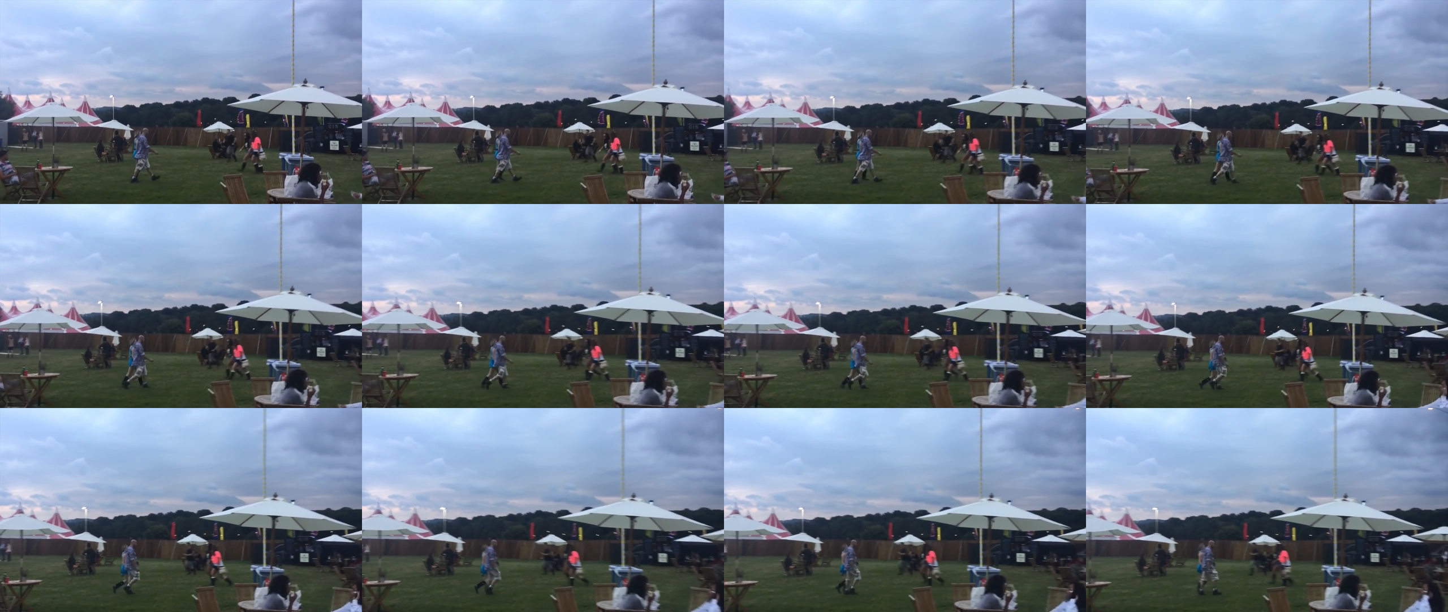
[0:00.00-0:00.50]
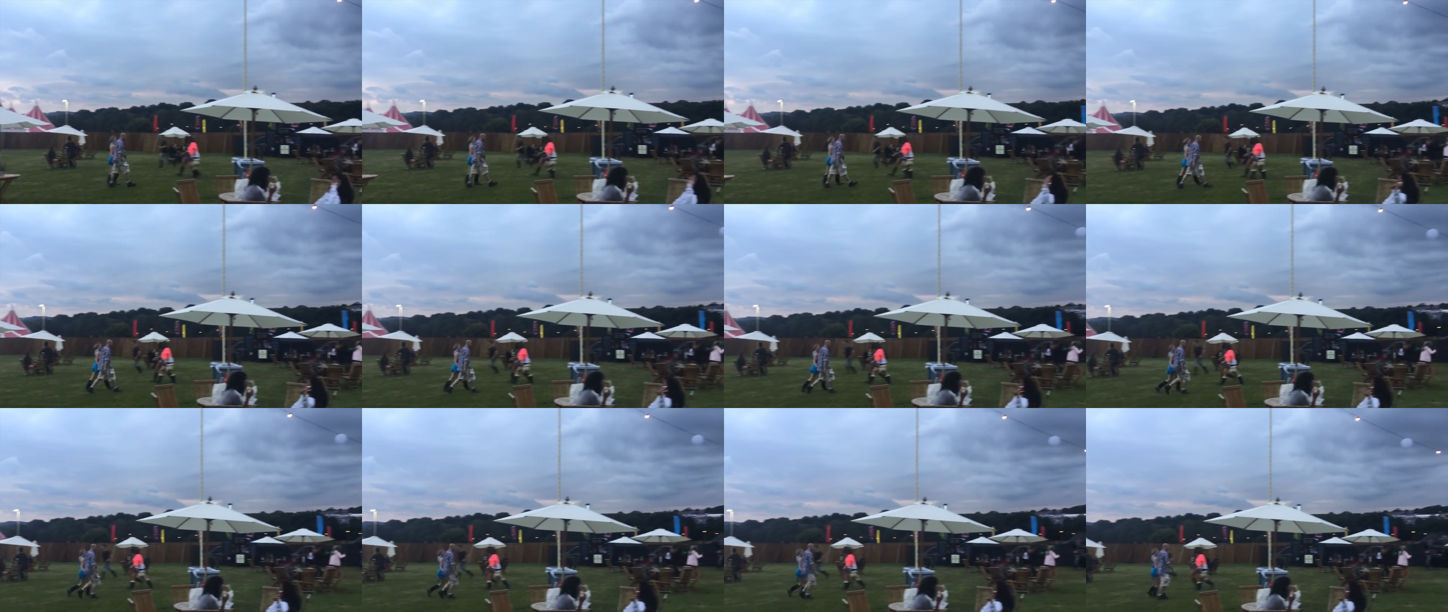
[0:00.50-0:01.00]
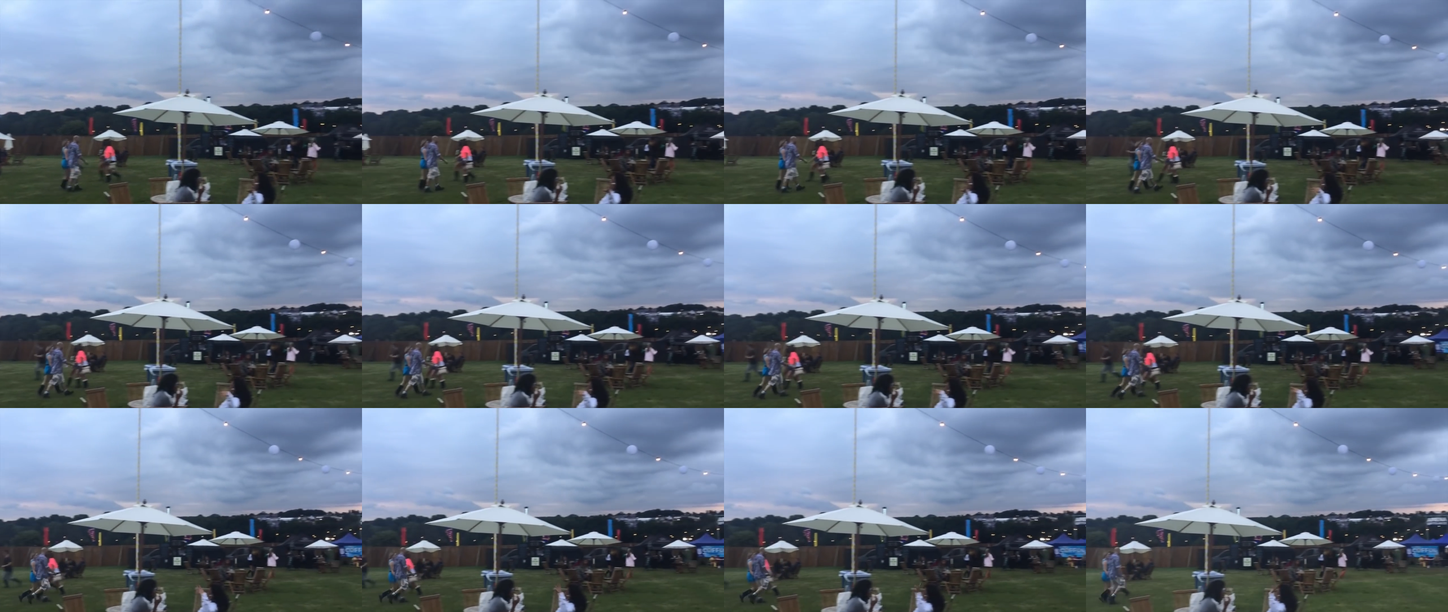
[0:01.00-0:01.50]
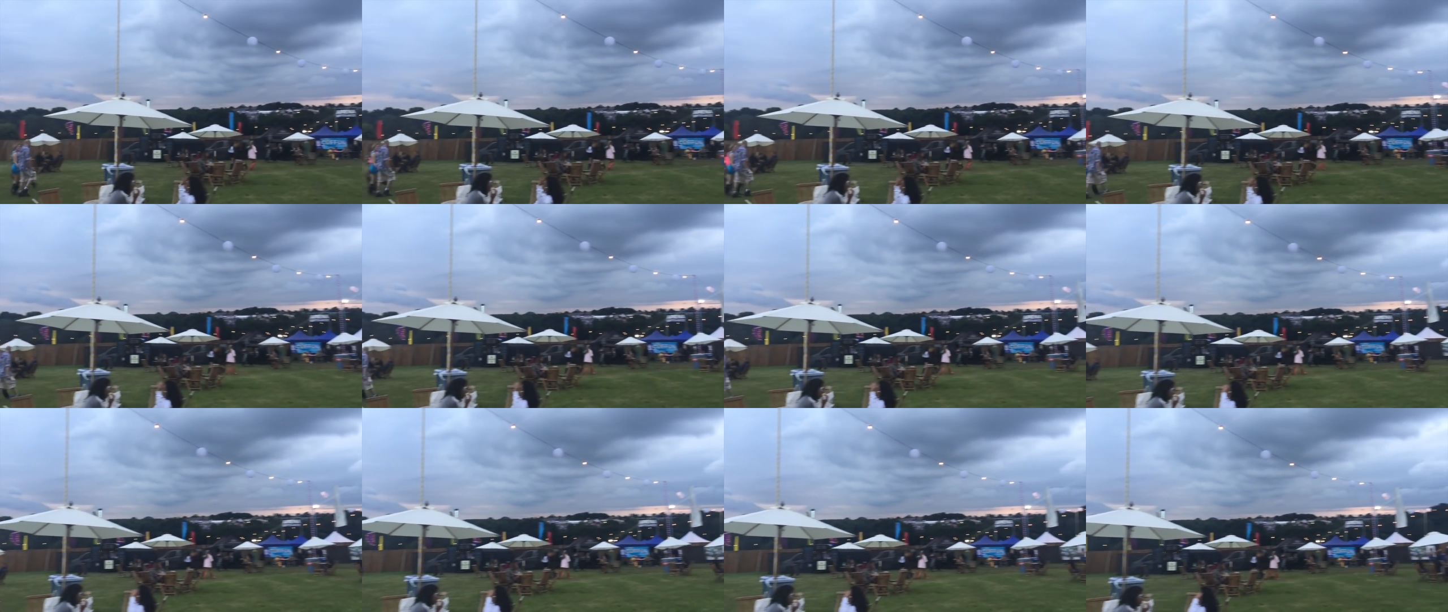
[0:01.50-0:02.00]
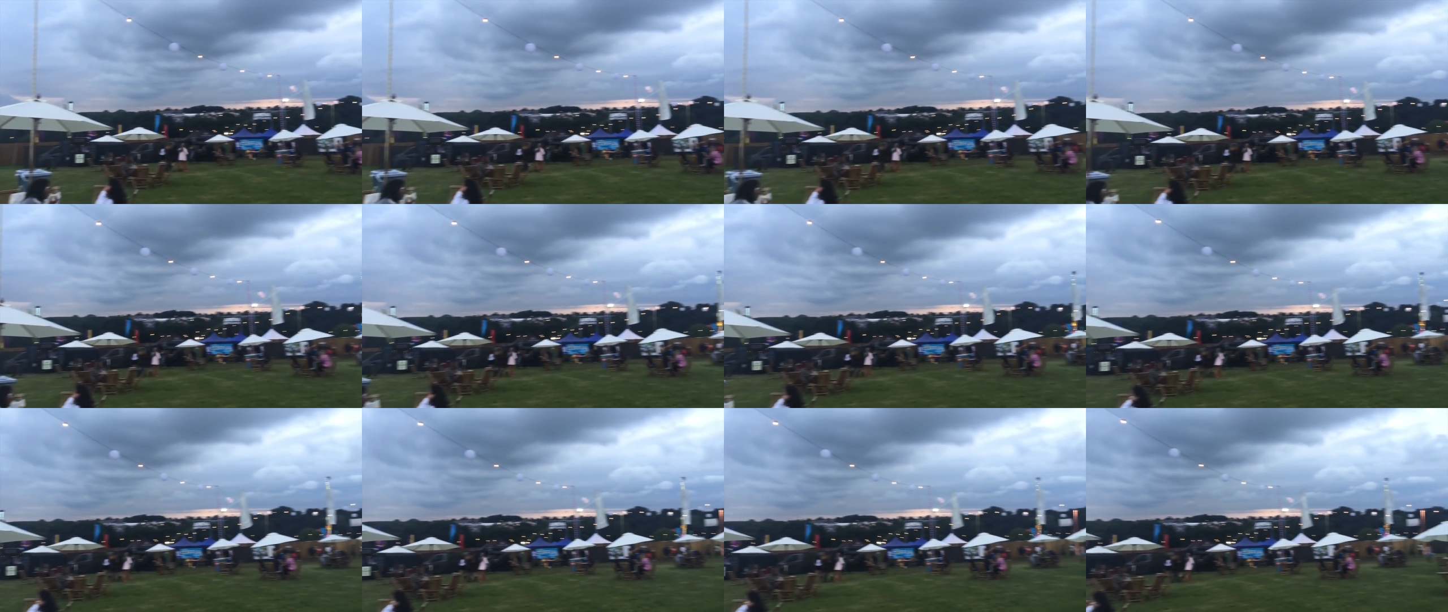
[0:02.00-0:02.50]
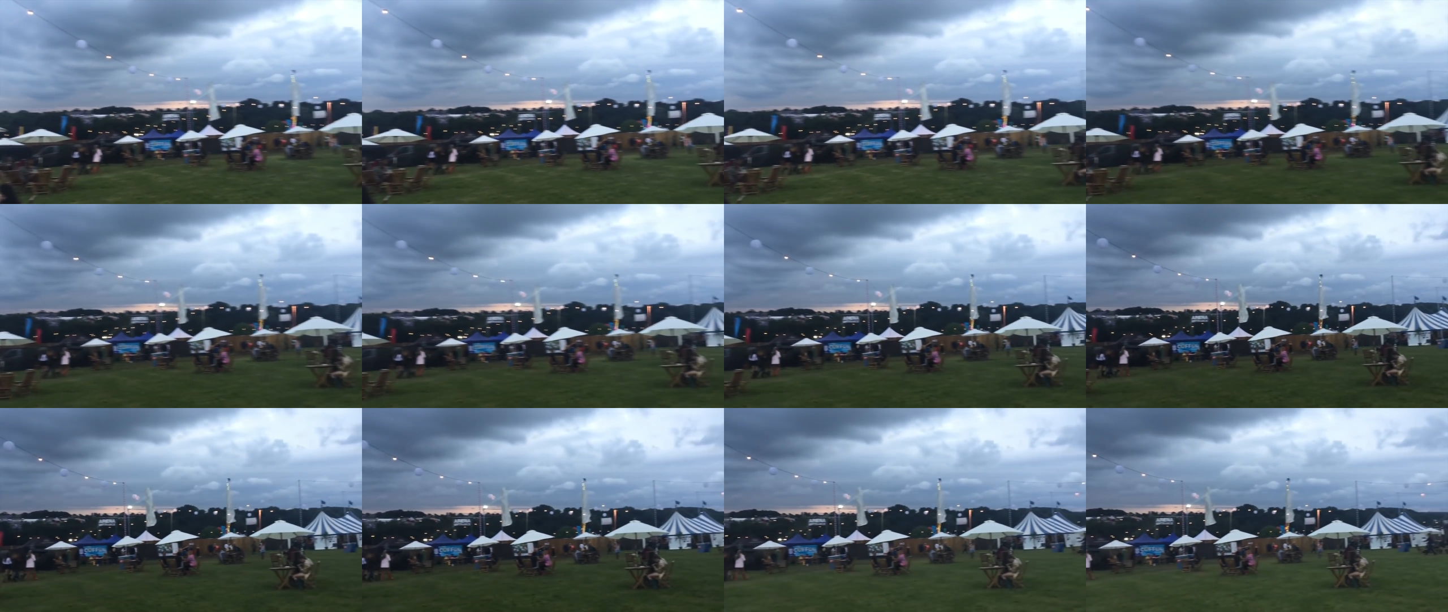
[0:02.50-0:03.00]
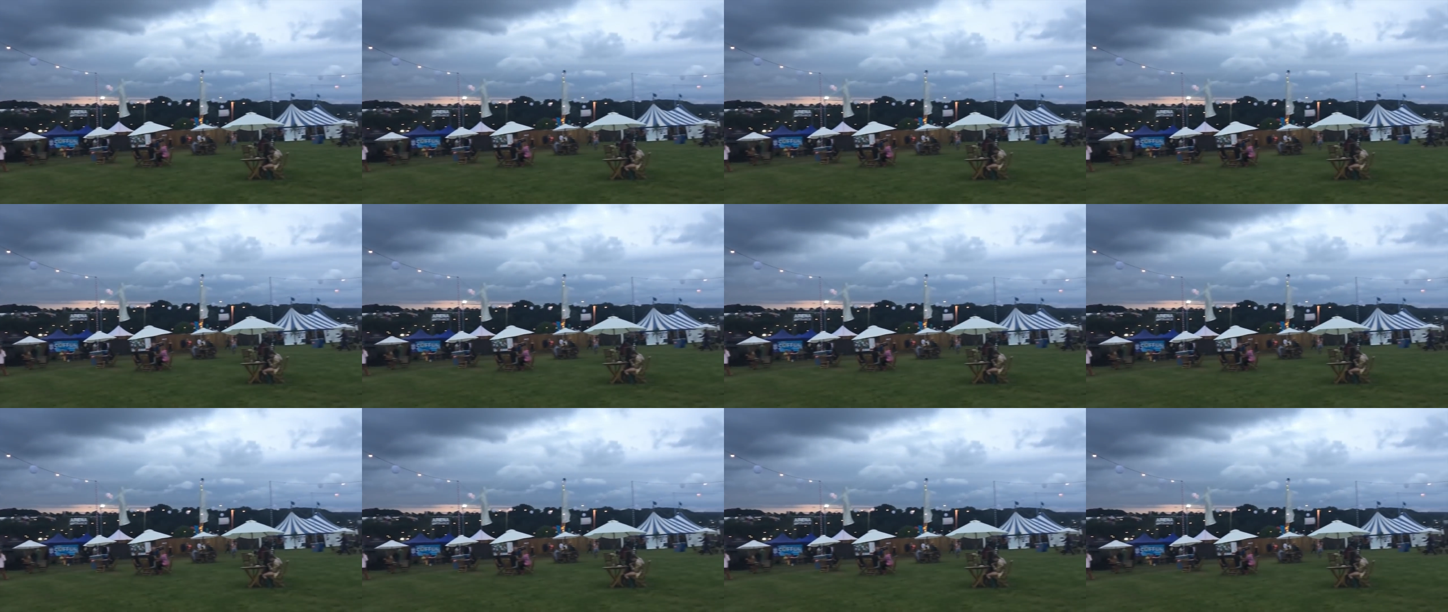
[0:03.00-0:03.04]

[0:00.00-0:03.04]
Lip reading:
[unreadable: no face in view]